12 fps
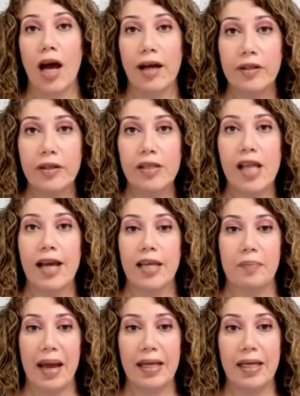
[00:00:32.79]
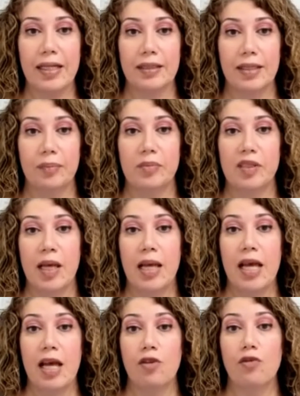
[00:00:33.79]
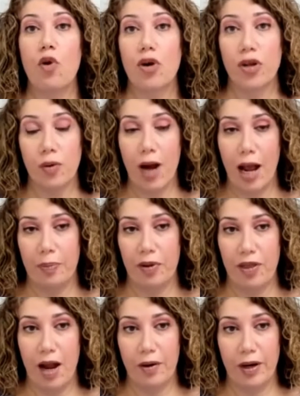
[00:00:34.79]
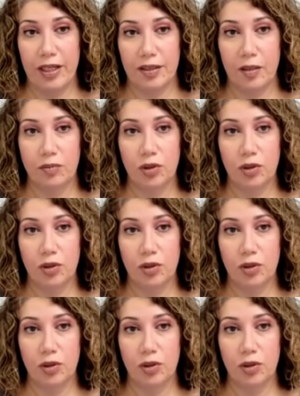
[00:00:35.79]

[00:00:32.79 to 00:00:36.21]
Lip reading: underlying mechanisms for your hypothyroidism.